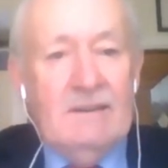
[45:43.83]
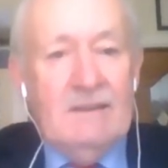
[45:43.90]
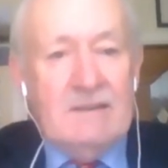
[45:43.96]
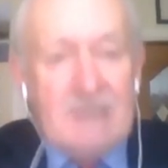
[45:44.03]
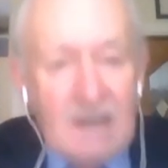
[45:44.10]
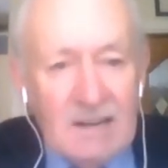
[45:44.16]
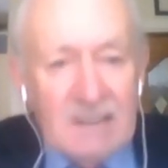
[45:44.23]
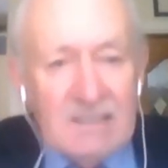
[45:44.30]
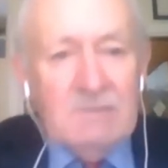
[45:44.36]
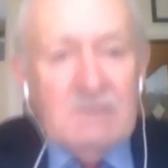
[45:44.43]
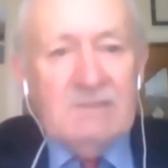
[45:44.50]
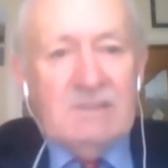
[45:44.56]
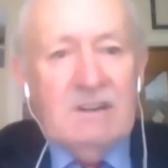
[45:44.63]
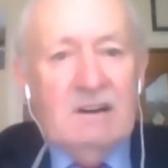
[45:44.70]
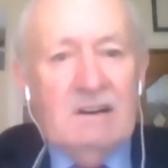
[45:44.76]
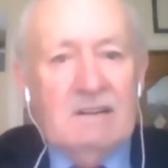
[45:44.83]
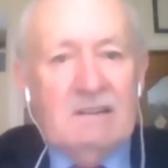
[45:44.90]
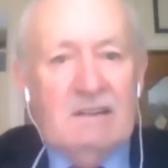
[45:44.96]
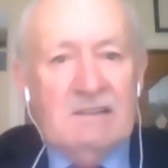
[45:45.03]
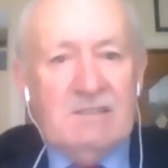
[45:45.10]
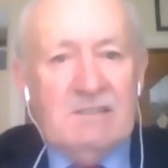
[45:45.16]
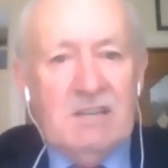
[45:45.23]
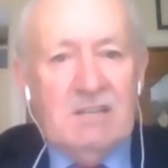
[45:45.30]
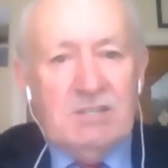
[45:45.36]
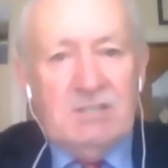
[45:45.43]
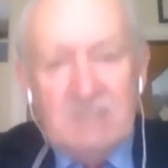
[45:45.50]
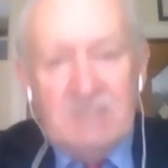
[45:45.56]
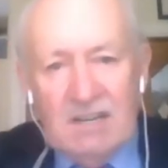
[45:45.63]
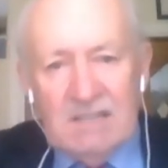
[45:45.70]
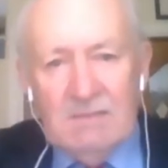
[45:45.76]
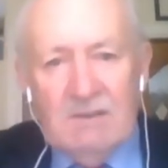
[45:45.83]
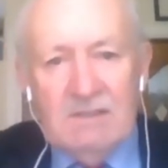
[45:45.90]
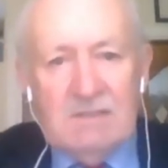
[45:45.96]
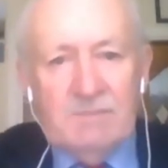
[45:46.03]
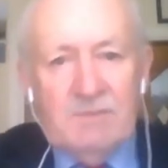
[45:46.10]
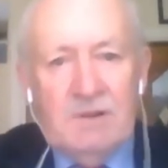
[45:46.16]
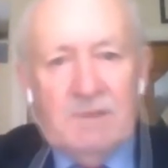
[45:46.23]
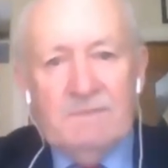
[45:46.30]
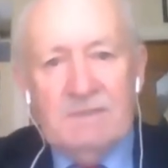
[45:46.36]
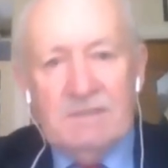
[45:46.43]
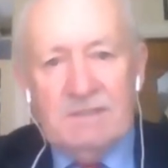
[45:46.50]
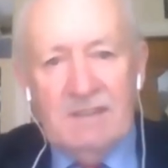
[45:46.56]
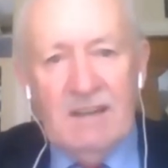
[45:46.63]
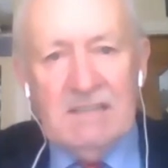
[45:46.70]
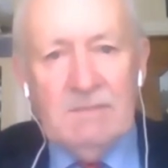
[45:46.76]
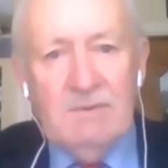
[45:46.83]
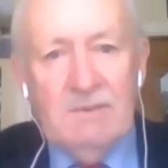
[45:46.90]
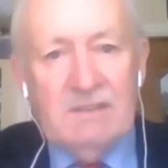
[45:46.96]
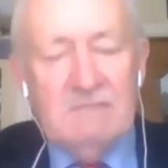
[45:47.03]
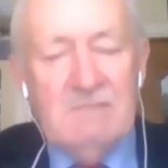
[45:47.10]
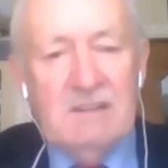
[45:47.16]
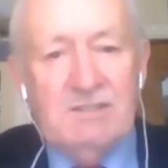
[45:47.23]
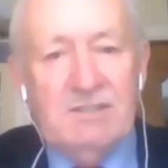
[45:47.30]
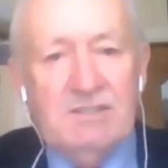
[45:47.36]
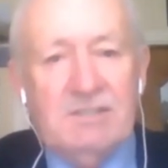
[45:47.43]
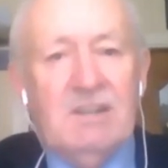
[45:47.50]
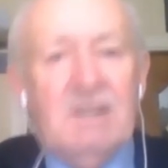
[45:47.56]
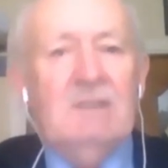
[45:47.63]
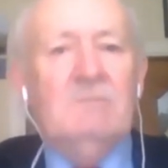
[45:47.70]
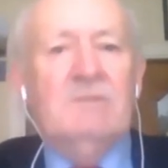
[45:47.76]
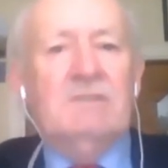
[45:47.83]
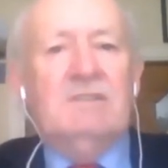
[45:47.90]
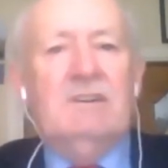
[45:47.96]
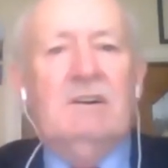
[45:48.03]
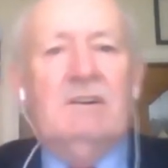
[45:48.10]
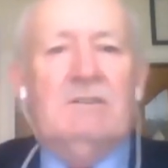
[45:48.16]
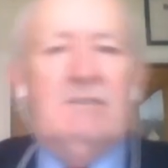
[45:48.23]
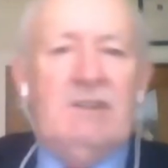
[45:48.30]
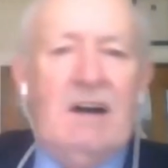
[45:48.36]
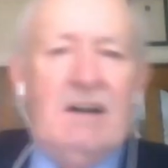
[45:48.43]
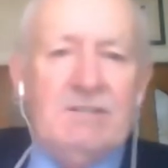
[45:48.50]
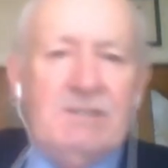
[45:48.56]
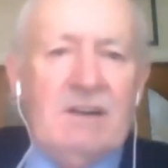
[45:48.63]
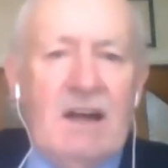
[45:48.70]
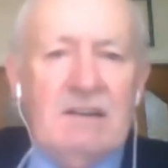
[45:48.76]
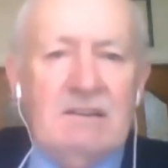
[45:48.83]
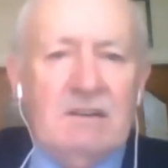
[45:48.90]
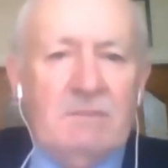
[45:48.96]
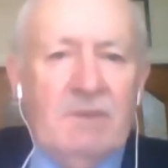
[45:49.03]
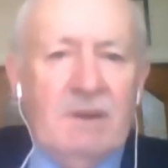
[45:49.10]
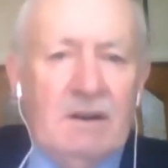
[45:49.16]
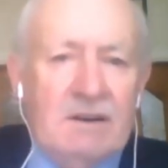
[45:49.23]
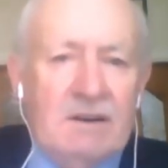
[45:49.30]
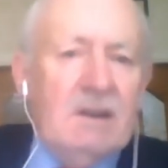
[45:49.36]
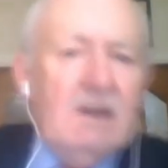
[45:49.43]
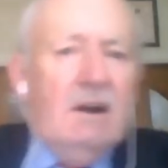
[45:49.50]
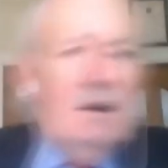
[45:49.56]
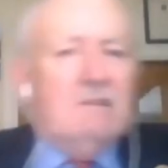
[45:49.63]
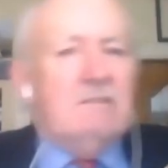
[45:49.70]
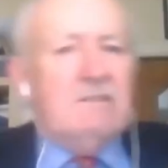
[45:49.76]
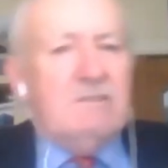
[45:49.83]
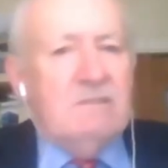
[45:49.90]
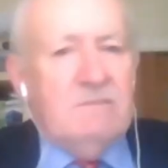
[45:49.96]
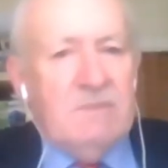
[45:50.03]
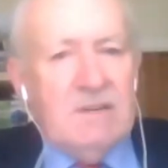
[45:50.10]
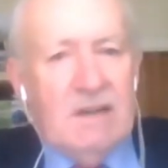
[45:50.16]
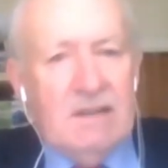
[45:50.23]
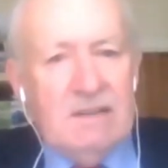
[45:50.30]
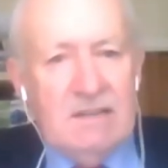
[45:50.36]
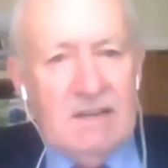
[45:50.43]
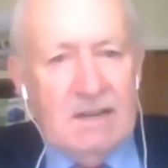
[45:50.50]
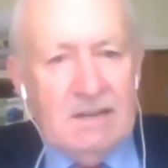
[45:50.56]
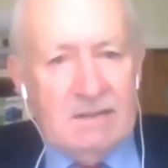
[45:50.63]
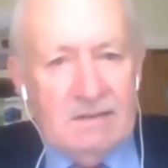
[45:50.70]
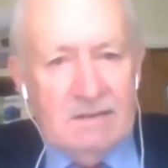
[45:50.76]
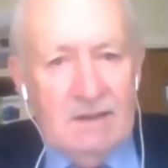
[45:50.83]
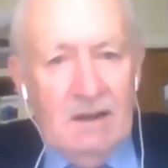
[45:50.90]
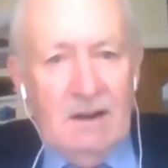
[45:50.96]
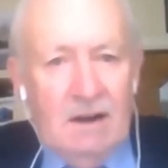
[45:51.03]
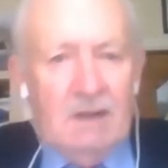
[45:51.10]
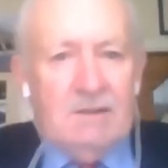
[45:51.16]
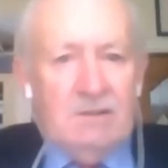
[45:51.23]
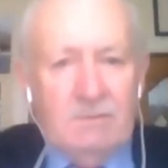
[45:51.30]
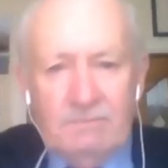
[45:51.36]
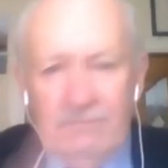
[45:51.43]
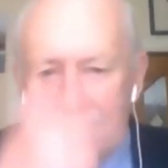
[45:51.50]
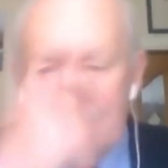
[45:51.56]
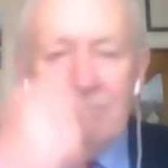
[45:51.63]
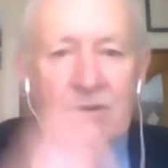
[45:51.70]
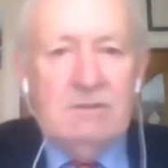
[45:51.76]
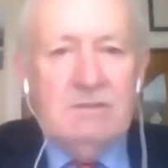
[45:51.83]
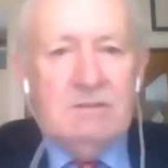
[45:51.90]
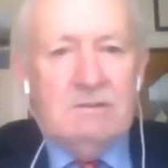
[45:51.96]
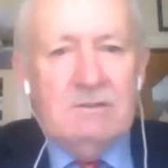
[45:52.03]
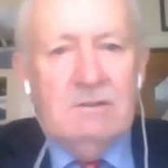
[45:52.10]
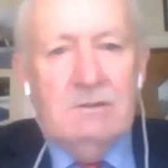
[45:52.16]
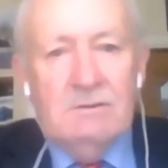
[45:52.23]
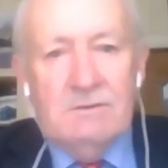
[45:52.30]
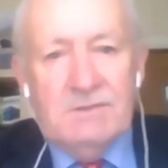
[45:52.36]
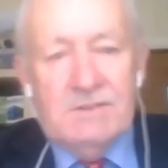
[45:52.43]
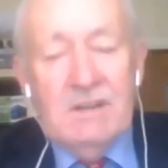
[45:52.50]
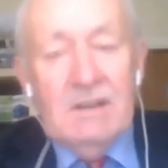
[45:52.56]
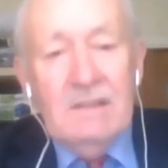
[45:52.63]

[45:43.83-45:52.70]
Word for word: not about the organization, not about the purpose, not about the message, but, oh, you had your hand in your pocket, or you stood behind the lectern, or you blew your nose.